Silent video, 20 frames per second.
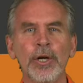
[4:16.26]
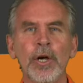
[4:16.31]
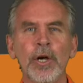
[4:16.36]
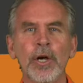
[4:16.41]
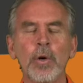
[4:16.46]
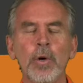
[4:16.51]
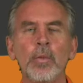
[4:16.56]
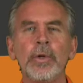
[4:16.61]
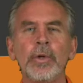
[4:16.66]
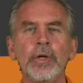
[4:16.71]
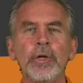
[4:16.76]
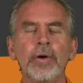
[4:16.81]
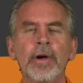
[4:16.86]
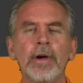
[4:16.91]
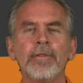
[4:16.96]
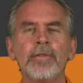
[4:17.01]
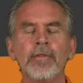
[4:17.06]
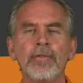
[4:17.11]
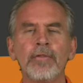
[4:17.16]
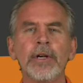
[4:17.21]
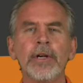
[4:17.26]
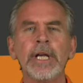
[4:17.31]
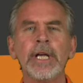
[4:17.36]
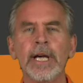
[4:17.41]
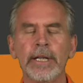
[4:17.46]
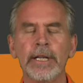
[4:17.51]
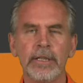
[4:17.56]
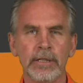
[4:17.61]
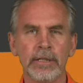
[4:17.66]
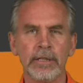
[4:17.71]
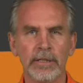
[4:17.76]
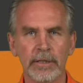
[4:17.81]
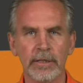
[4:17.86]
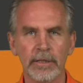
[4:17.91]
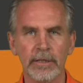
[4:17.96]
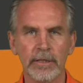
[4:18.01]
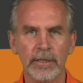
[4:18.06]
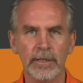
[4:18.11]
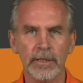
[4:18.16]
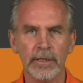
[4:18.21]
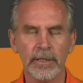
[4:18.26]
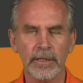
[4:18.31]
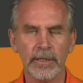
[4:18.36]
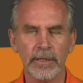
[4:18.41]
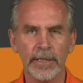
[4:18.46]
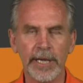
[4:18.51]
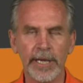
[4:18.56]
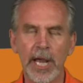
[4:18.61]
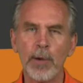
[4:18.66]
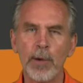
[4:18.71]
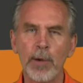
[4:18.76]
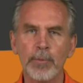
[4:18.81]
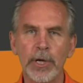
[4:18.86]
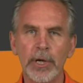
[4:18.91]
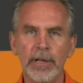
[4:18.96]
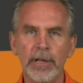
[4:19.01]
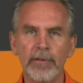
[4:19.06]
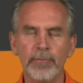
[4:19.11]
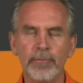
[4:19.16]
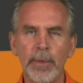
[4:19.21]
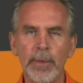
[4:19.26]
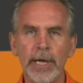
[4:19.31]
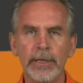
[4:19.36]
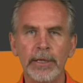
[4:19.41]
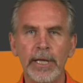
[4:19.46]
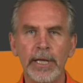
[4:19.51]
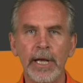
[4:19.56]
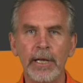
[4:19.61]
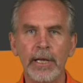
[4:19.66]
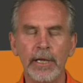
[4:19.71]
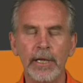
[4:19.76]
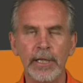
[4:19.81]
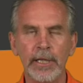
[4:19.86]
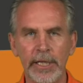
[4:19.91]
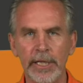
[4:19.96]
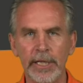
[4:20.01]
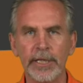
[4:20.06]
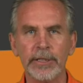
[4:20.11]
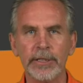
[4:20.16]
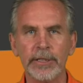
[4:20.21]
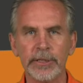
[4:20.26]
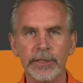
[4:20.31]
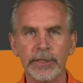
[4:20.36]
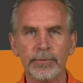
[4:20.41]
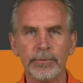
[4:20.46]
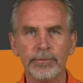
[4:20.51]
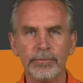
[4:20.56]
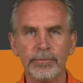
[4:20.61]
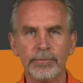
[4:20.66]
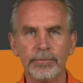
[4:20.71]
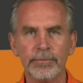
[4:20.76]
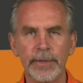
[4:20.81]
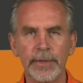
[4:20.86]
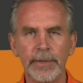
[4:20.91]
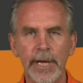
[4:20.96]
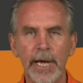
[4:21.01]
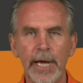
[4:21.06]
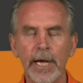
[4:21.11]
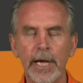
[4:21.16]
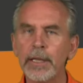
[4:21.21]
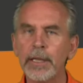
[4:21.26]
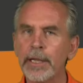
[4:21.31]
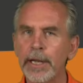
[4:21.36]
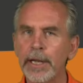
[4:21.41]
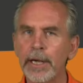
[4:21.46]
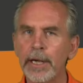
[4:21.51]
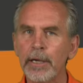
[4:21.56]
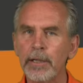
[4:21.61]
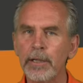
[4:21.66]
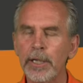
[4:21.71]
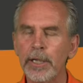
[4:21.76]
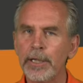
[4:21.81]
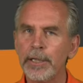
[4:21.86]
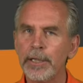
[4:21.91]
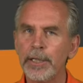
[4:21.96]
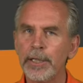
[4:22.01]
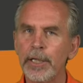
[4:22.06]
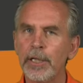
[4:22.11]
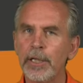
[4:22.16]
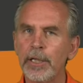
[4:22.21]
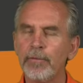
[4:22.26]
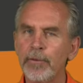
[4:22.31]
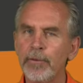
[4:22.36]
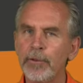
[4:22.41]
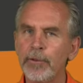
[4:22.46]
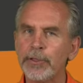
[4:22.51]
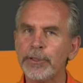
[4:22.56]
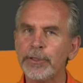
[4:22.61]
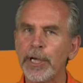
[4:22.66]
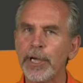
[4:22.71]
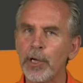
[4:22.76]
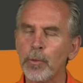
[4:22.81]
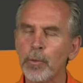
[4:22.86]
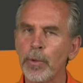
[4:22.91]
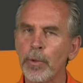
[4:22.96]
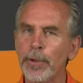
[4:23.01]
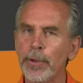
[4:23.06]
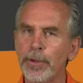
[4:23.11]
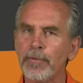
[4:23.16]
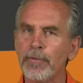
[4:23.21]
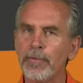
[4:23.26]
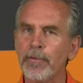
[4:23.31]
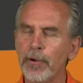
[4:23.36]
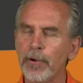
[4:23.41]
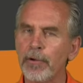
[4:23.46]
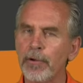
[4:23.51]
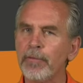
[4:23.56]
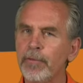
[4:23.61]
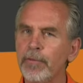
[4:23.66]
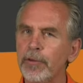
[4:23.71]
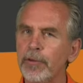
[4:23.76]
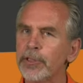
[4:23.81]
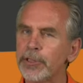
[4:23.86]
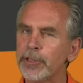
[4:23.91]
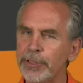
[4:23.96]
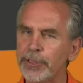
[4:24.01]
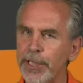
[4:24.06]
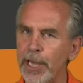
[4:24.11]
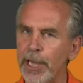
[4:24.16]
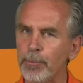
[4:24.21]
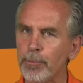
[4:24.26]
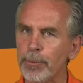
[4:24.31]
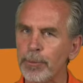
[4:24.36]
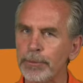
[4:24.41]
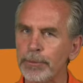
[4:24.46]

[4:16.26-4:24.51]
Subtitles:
Will you ever forget the capital of Montana is Helena if you start with the very first step?